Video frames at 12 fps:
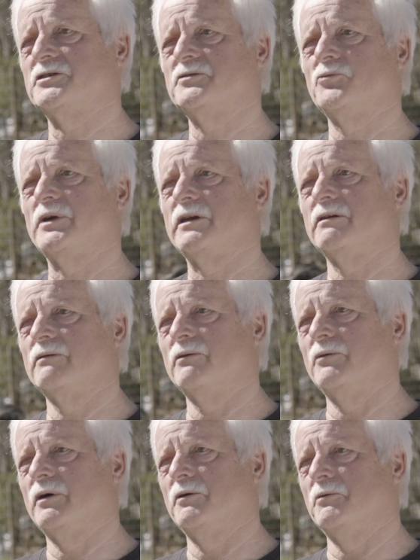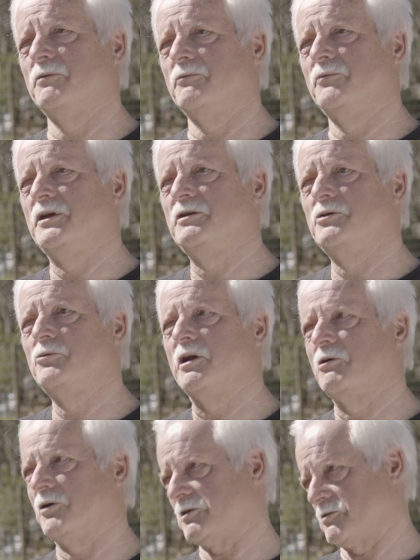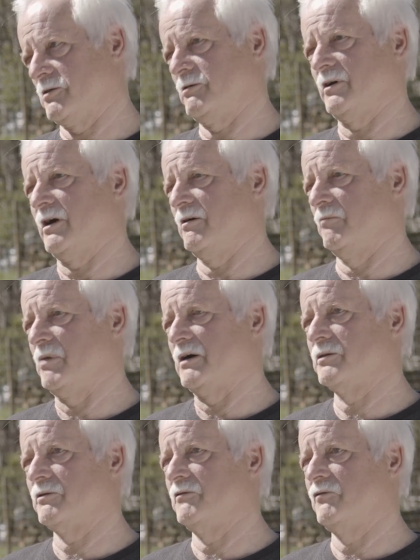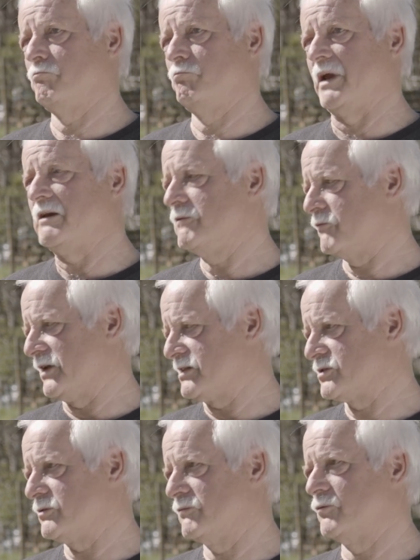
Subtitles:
We knew a lot about the benefits of